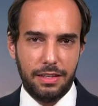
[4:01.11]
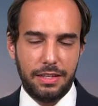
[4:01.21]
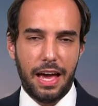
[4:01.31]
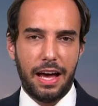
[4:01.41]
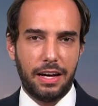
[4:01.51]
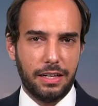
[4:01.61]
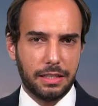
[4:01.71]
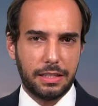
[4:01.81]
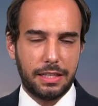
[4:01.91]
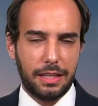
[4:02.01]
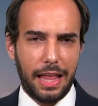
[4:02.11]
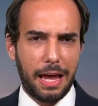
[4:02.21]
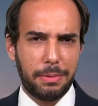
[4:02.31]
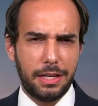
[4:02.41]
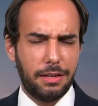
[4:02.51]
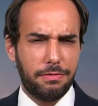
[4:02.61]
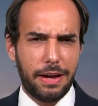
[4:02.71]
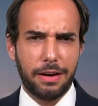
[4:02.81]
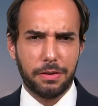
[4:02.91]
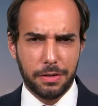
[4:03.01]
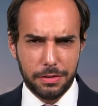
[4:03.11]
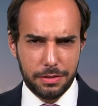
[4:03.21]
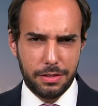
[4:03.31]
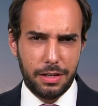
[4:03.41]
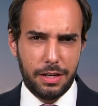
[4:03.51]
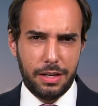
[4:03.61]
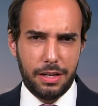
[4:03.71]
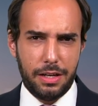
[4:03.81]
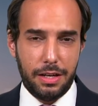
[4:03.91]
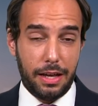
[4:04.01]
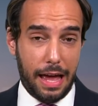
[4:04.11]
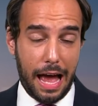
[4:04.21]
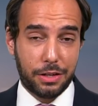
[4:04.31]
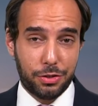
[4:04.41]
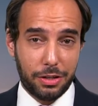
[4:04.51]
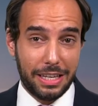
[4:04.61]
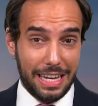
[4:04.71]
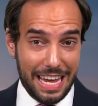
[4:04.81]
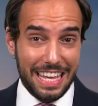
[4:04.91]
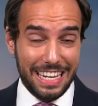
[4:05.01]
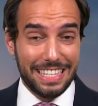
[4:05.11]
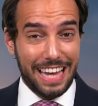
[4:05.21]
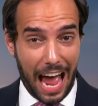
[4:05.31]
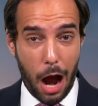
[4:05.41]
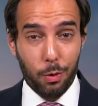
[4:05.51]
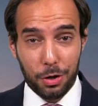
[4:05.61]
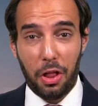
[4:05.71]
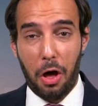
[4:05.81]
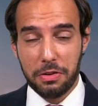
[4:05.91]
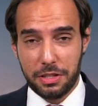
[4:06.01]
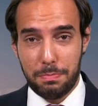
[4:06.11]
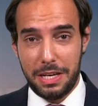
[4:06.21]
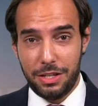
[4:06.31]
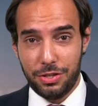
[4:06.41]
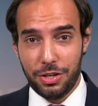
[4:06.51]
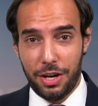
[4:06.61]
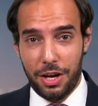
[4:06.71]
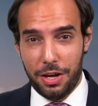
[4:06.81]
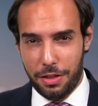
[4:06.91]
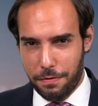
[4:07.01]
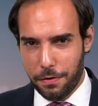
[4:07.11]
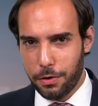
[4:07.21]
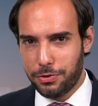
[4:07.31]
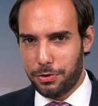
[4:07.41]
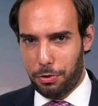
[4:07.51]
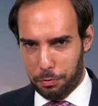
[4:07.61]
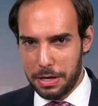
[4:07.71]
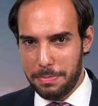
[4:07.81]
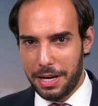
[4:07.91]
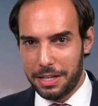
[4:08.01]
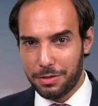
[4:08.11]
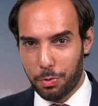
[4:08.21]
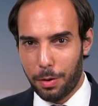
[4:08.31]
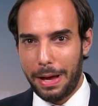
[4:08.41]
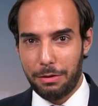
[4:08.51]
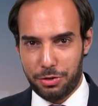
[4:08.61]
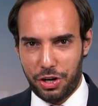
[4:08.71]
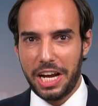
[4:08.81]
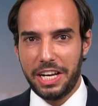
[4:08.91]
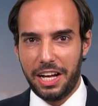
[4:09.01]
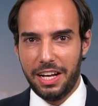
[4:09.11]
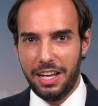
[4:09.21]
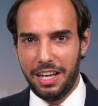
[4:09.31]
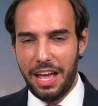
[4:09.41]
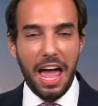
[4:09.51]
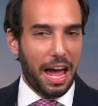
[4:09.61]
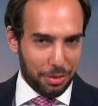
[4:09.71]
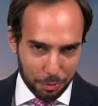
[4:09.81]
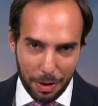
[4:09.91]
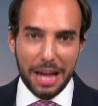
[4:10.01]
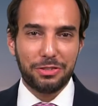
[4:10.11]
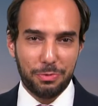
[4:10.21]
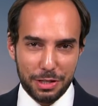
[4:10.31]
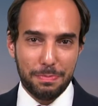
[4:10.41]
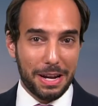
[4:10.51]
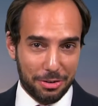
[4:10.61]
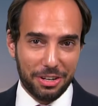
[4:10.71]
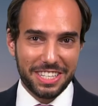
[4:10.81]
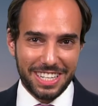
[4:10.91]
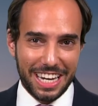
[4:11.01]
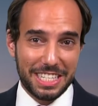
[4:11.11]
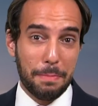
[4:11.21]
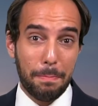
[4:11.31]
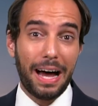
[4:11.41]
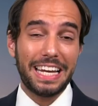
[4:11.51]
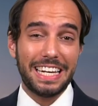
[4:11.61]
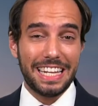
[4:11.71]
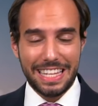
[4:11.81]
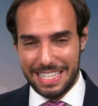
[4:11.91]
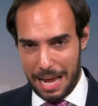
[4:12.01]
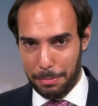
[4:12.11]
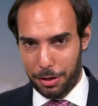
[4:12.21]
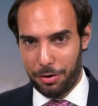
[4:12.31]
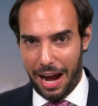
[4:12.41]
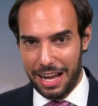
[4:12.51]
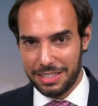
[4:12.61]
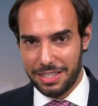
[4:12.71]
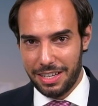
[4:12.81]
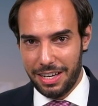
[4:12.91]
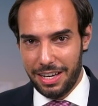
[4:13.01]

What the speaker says: Yeah, calamity of errors. Actually, in his hour-long speech, the first 3 minutes were about China, and the rest was spent criticizing Biden and the Democrats.